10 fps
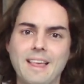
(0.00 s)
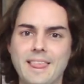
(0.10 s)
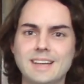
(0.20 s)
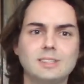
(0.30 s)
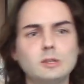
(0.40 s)

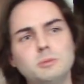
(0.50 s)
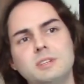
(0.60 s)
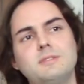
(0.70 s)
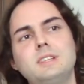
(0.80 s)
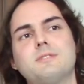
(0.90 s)
that's a little
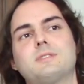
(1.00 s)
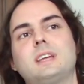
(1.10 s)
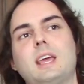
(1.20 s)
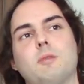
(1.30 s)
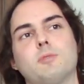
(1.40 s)
bit of a different
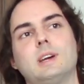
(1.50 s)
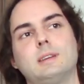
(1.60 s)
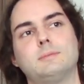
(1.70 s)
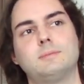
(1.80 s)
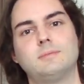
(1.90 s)
game, right?